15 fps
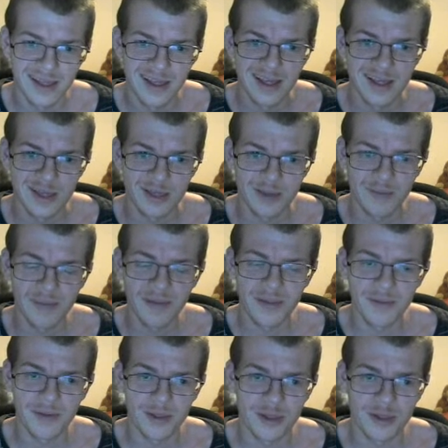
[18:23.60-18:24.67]
Some of them
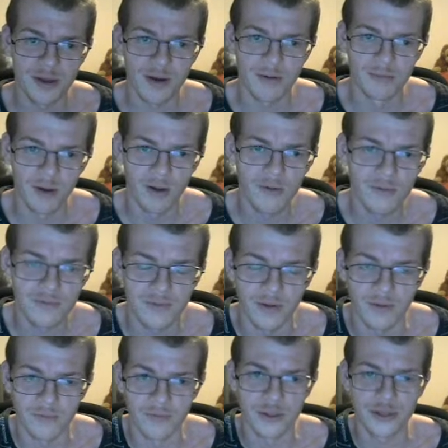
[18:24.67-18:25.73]
are so long, though,
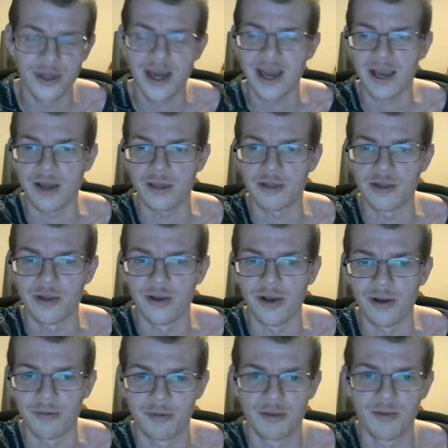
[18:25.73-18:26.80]
the text,
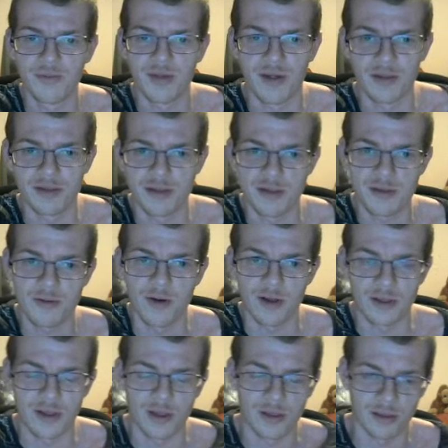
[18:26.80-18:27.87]
sometimes it's
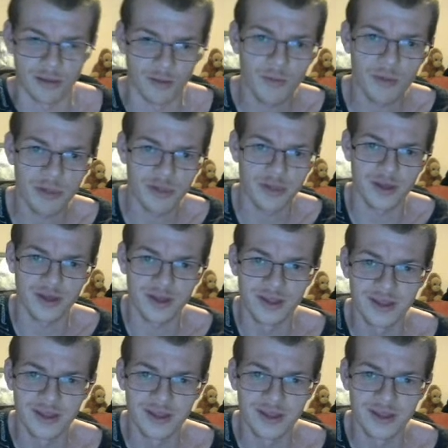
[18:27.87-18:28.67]
quite exhausting.